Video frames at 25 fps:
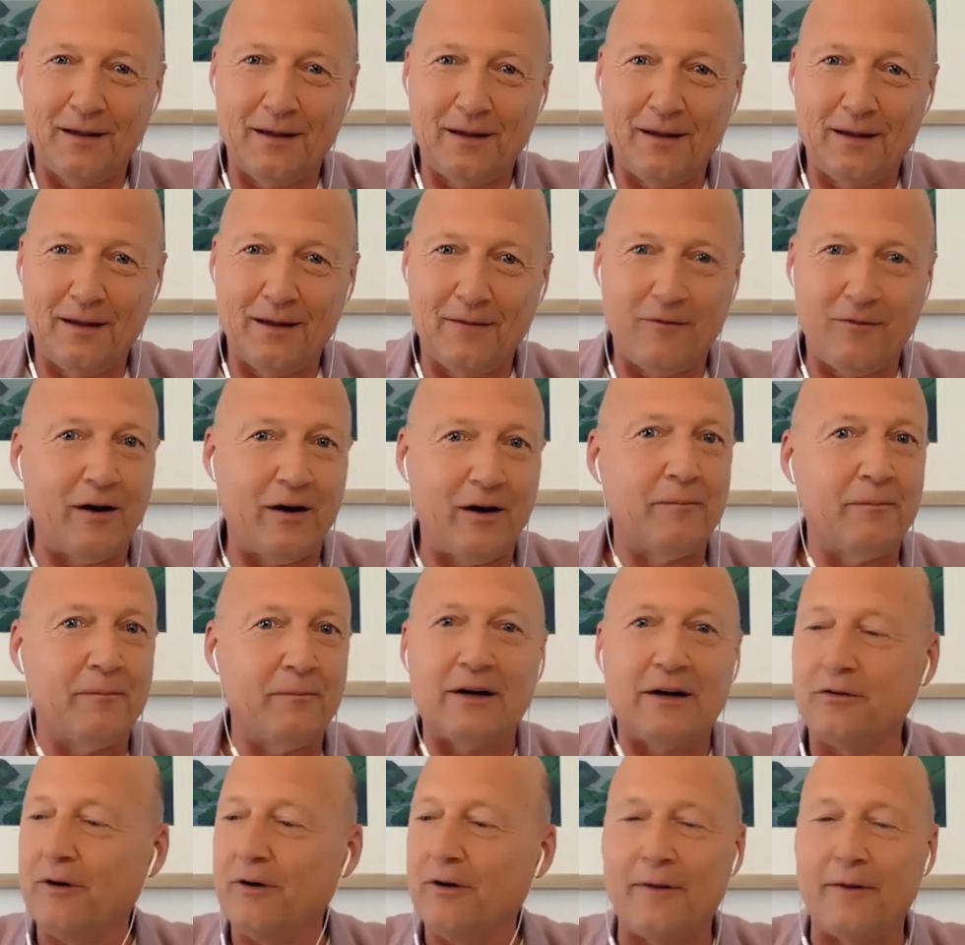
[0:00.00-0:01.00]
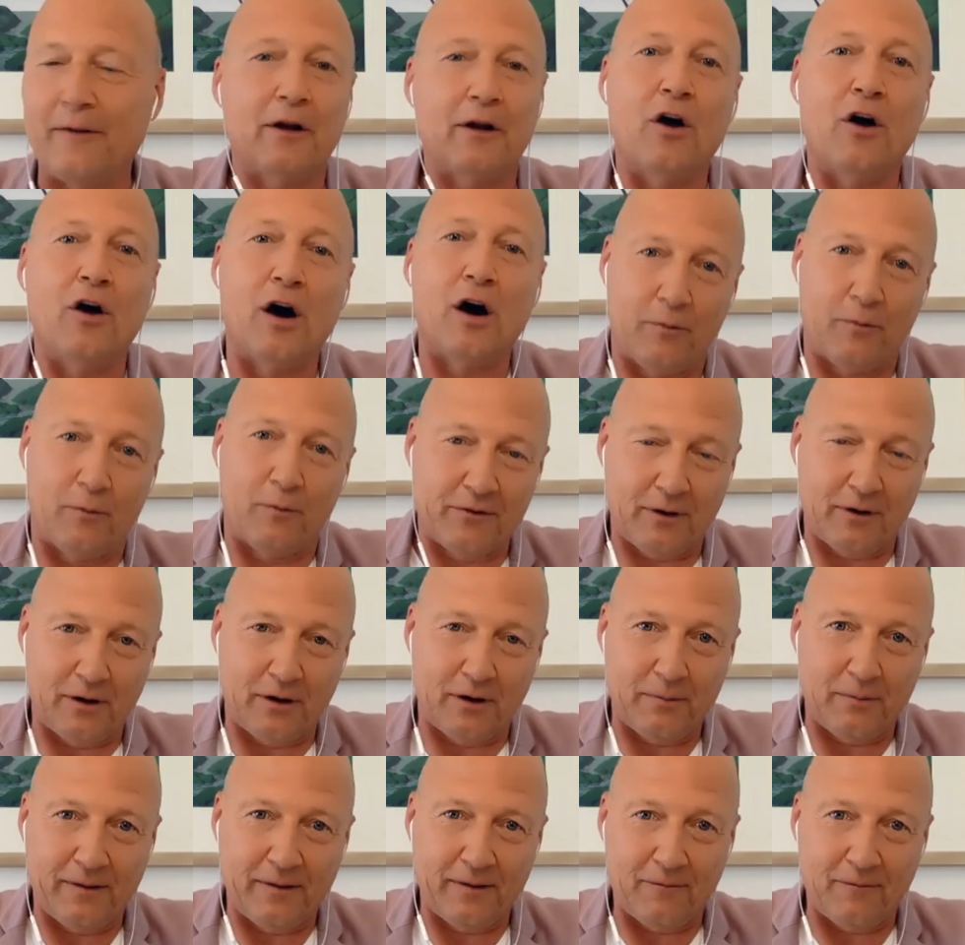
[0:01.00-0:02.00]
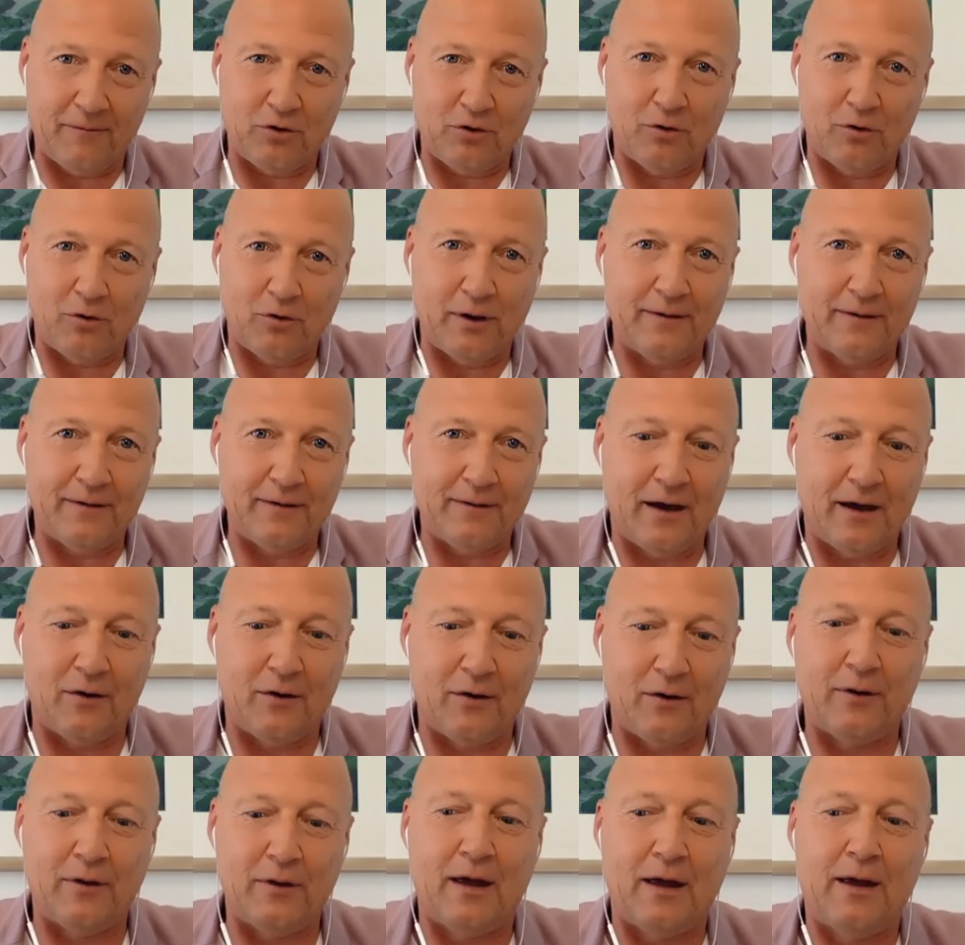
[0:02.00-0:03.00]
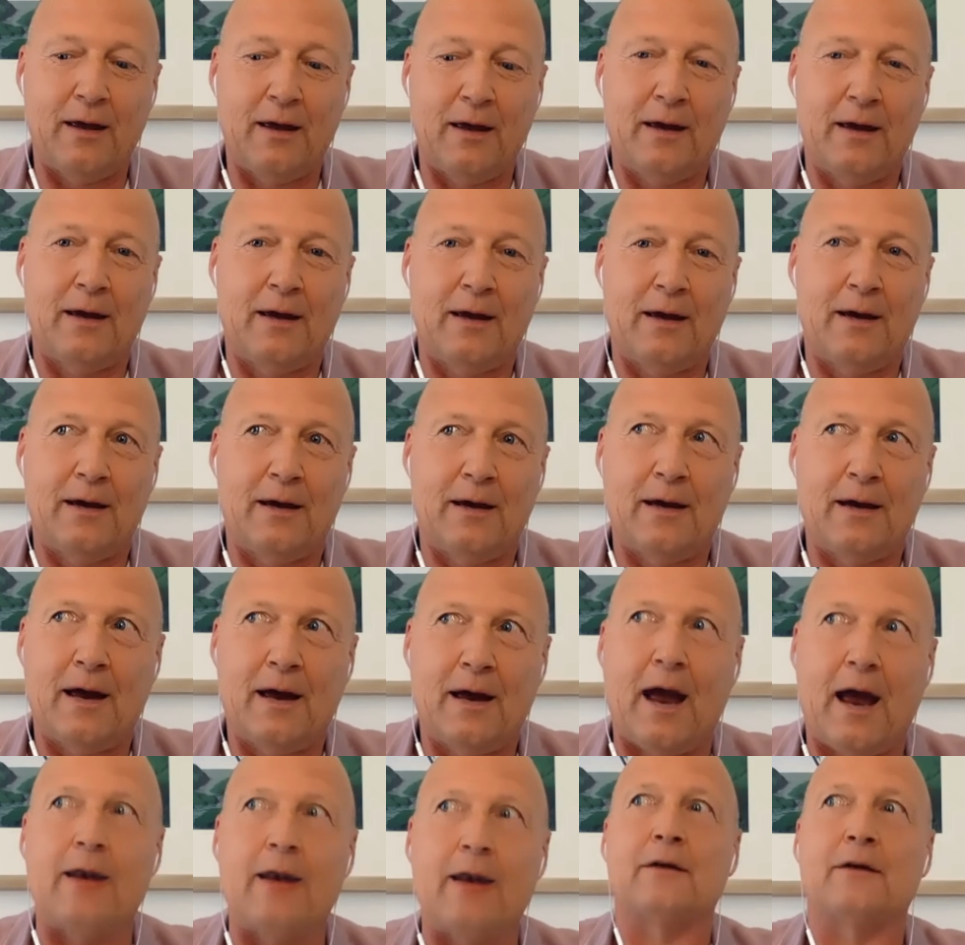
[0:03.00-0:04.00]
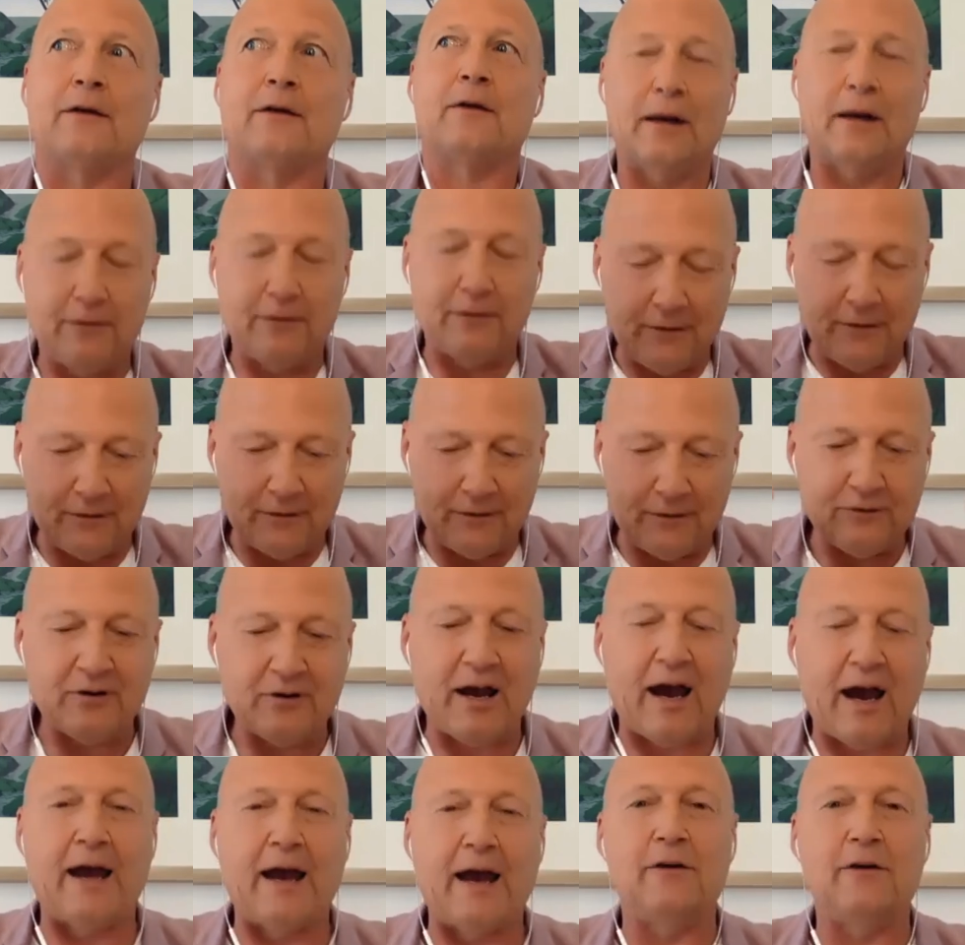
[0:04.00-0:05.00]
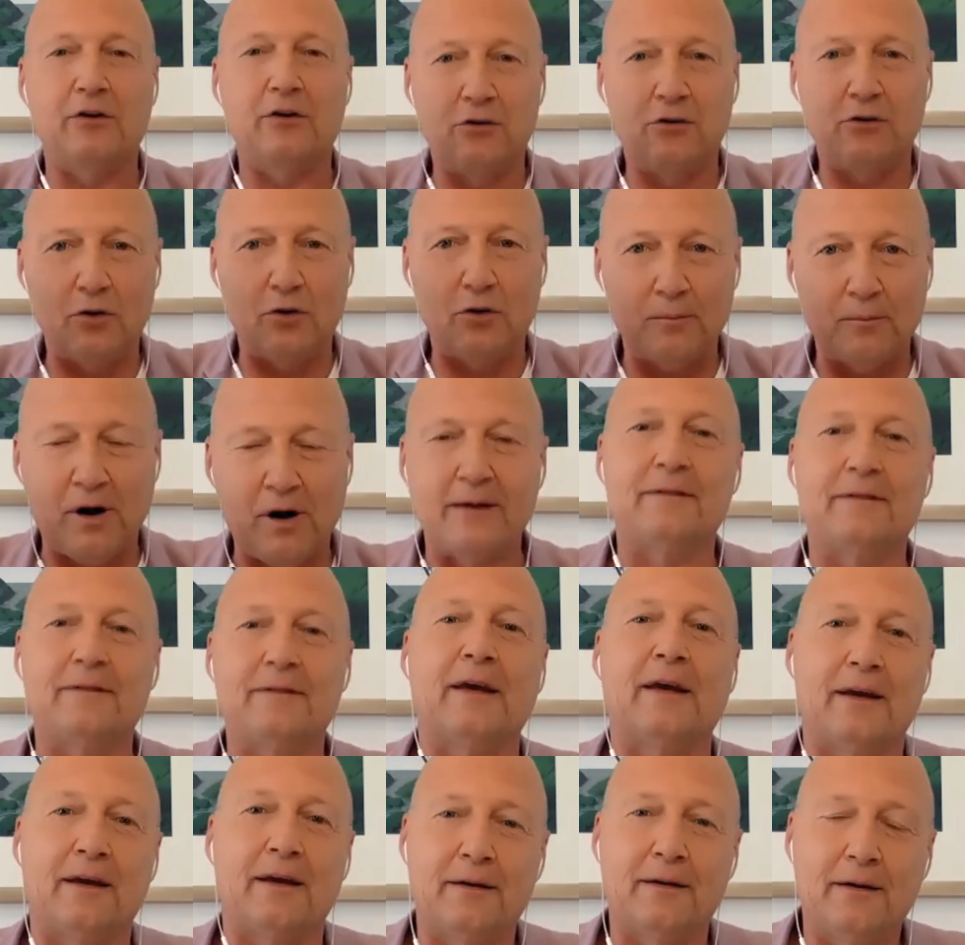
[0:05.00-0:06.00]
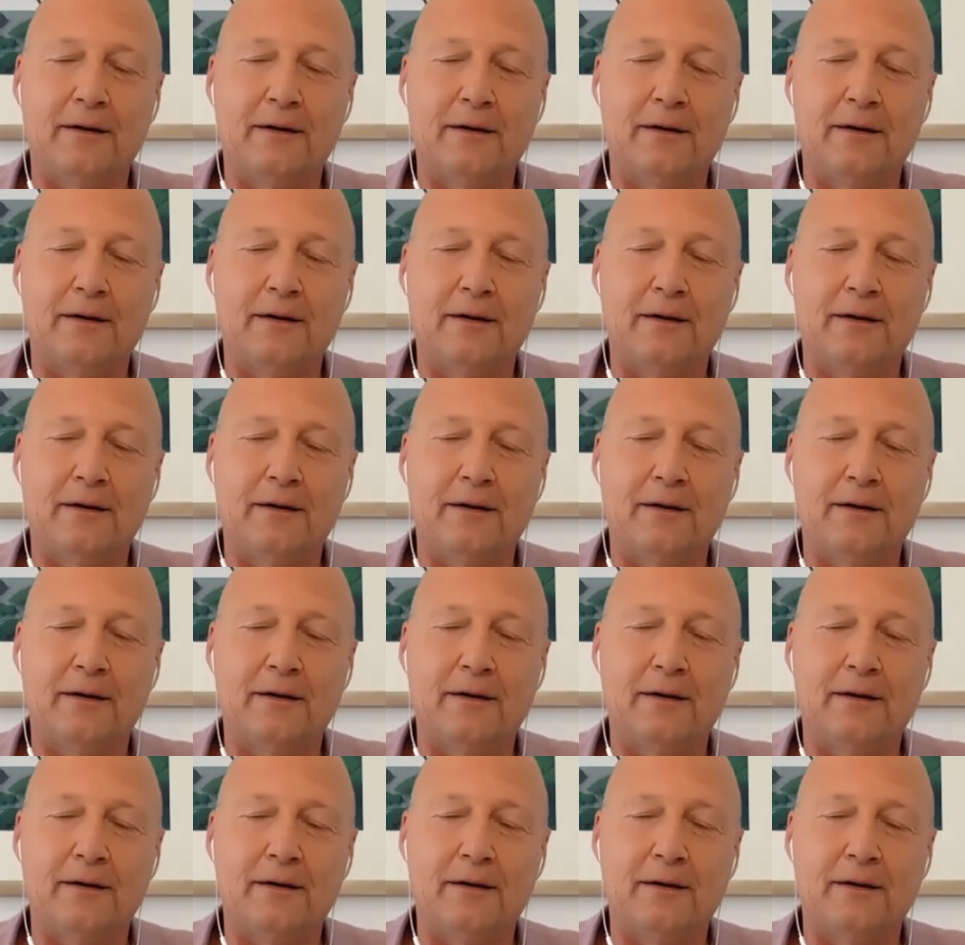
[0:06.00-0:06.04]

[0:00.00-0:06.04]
Very much around the client, what's going to bring them joy. So, and it just changes your mindset.